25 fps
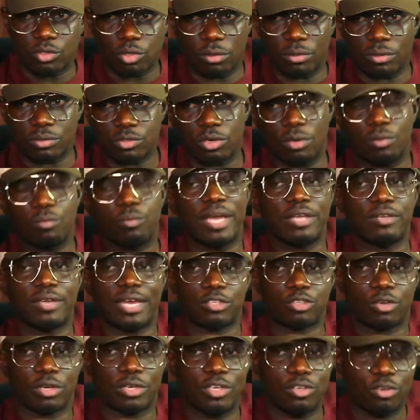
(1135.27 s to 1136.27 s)
So when you are
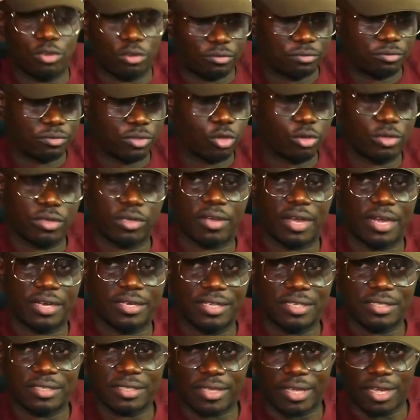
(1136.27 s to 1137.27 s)
talking of the Oyinkades,
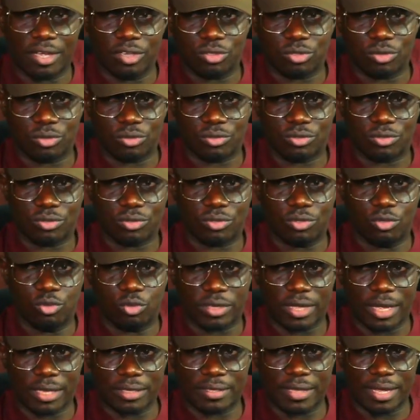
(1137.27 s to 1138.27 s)
the Kenzos, look
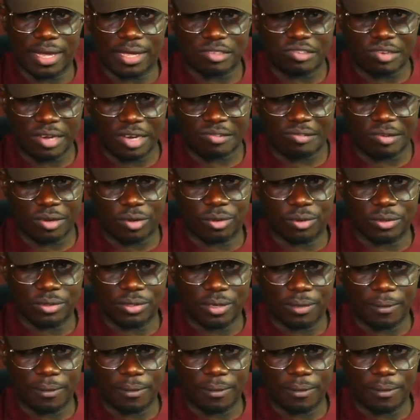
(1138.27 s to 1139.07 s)
at their track record now.